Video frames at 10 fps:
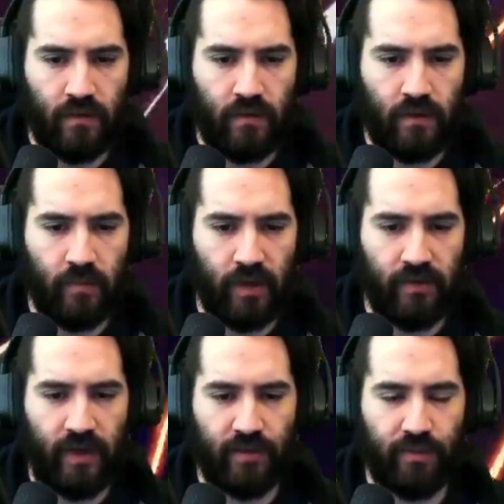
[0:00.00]
Get my
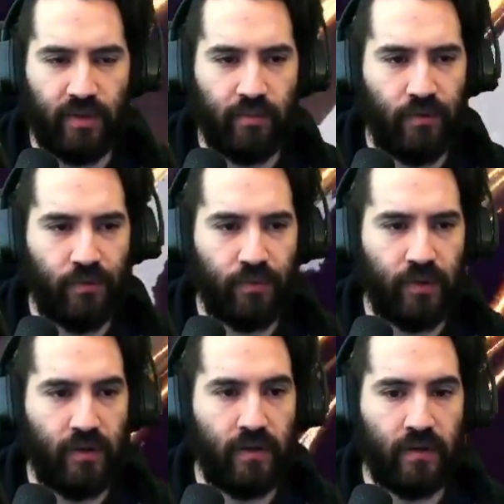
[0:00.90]
attack speed and move
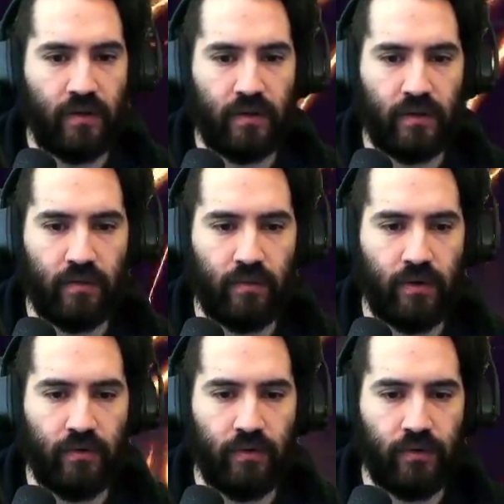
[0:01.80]
speed. Gonna run
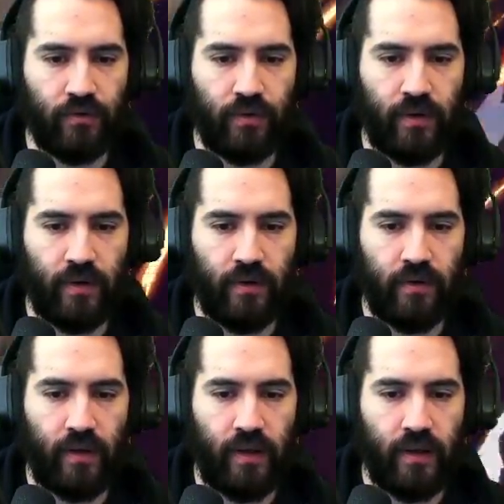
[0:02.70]
over to
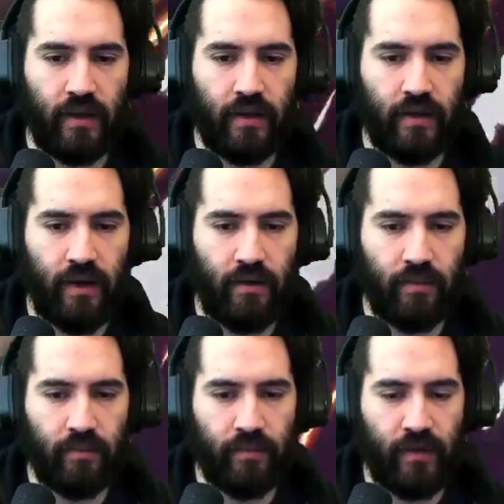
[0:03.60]
Shroud, and now
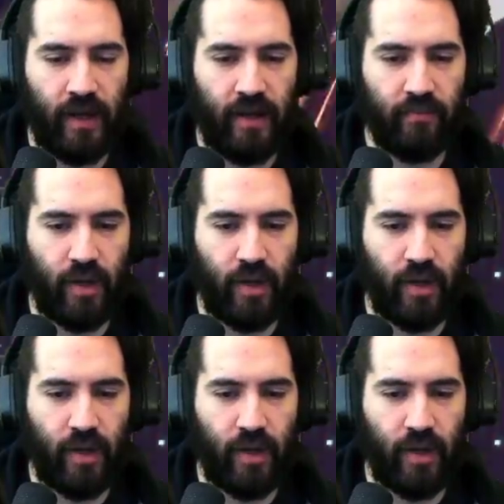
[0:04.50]
I have my